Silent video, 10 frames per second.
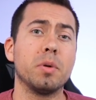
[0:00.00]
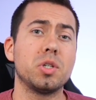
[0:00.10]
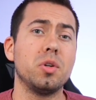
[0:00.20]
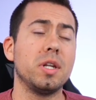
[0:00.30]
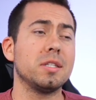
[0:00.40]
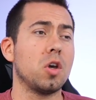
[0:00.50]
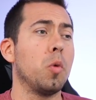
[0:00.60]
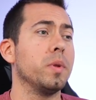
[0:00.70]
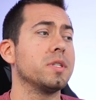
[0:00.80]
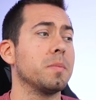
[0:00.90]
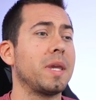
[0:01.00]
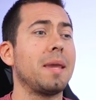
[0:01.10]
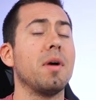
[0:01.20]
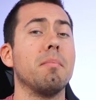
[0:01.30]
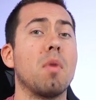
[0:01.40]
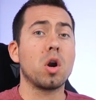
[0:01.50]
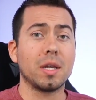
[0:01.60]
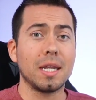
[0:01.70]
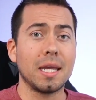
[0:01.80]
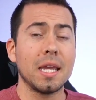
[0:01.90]
opportunities, opens up email
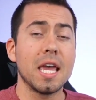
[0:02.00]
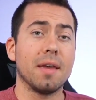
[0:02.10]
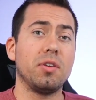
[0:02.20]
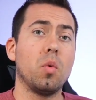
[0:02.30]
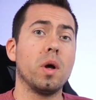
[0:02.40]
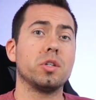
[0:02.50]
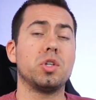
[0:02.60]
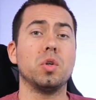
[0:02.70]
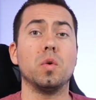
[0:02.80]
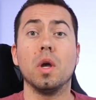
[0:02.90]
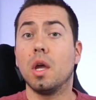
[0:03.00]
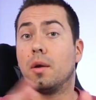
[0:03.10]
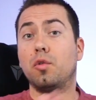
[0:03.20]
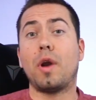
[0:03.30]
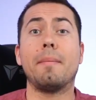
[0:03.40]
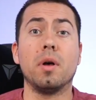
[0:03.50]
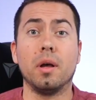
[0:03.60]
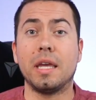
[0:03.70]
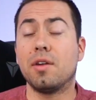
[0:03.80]
marketing. If you want to grab an